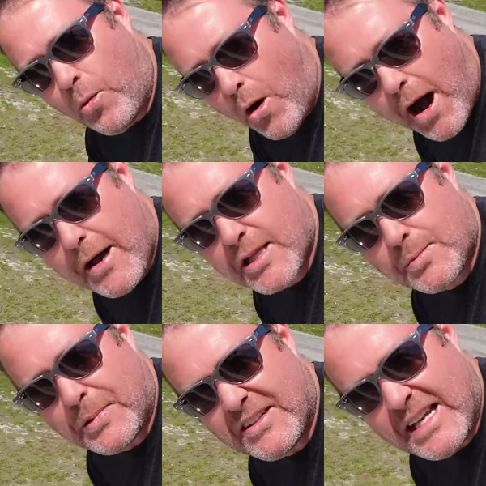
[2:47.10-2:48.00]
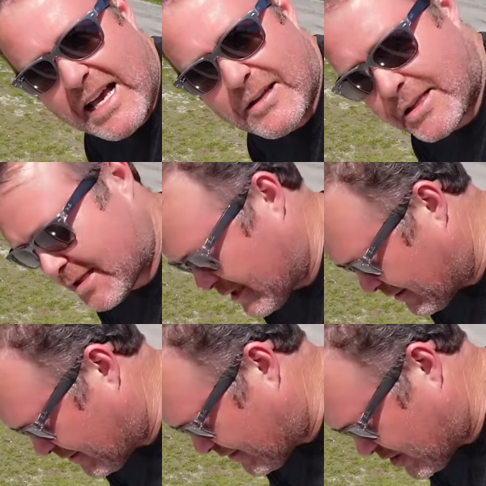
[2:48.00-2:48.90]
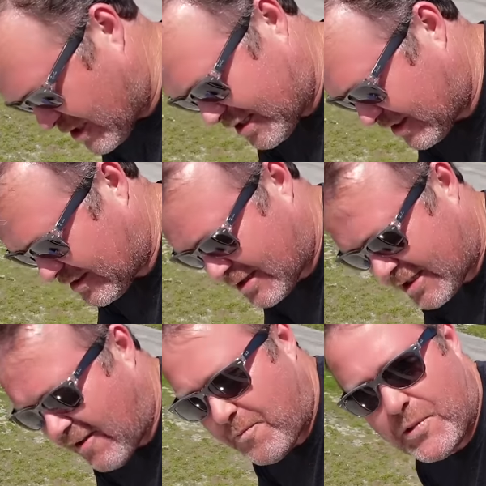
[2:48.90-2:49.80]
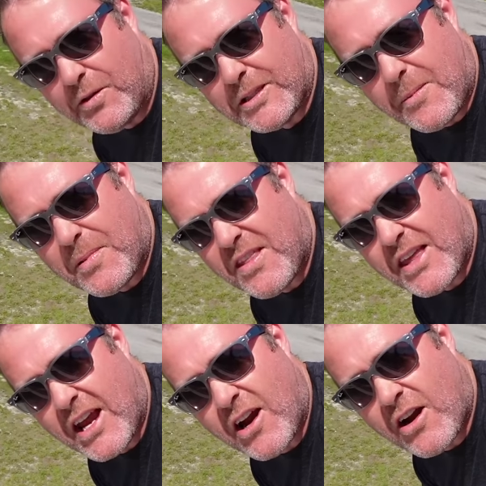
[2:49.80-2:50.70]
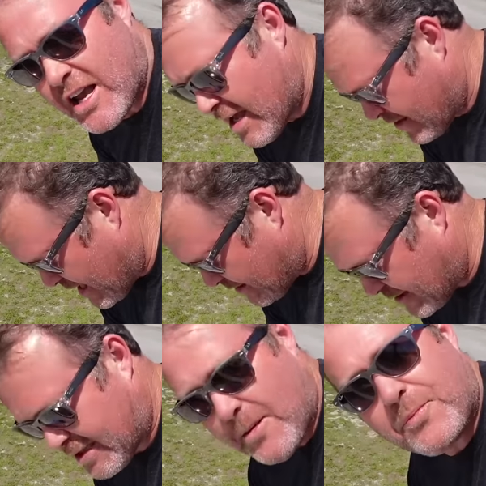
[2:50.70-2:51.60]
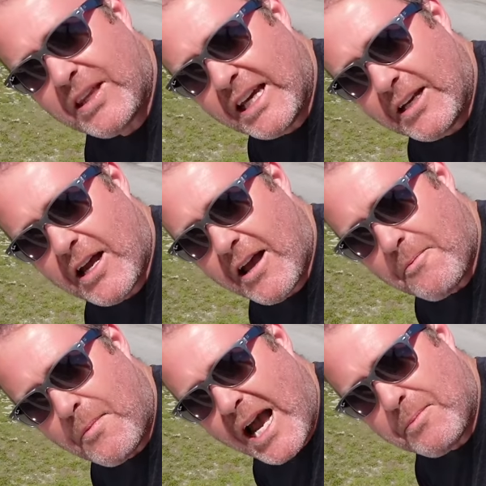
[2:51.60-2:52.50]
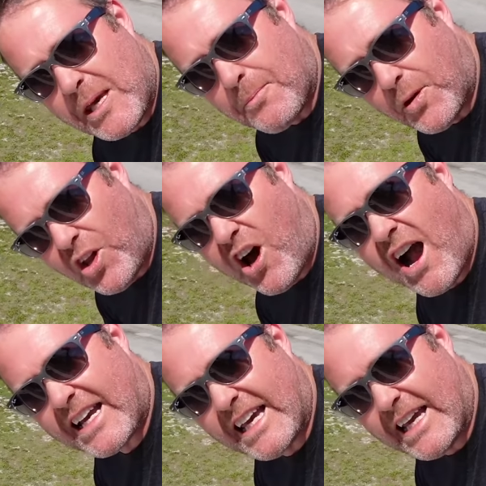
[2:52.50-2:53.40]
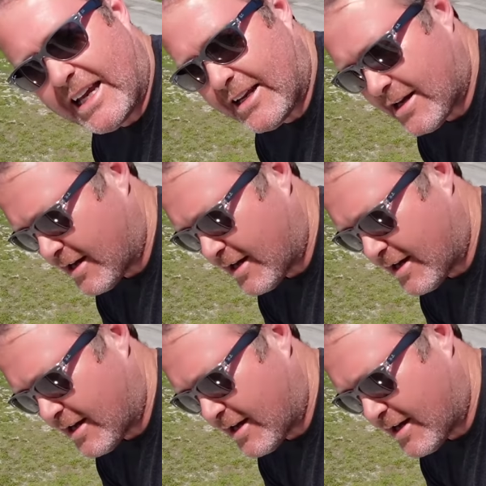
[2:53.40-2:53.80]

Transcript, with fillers: wasp nests and just stuff built up in there that something might be blocking